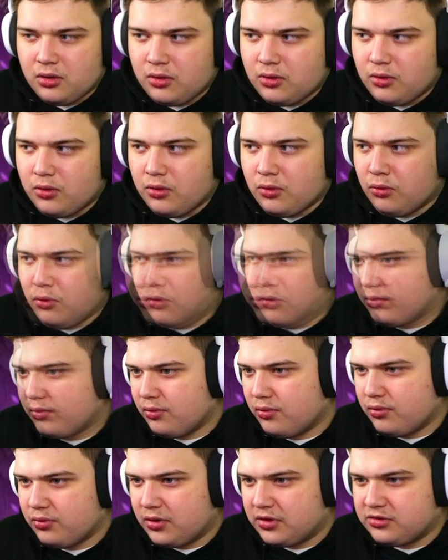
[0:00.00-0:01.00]
Oh,
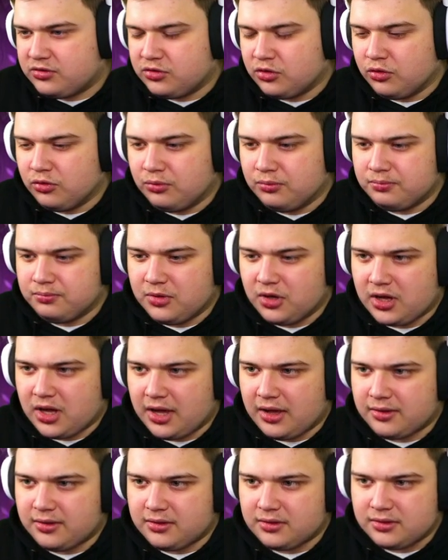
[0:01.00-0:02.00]
the tomb. Okay.
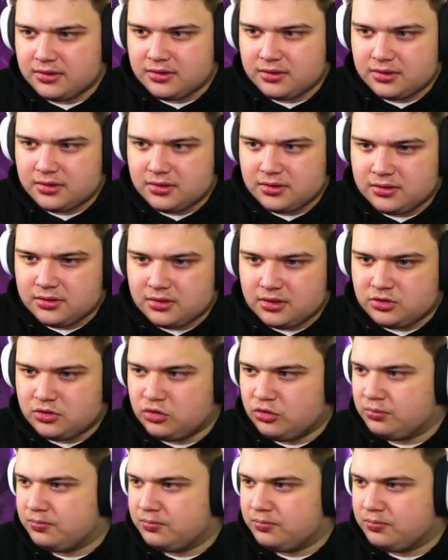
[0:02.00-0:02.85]
Tomb.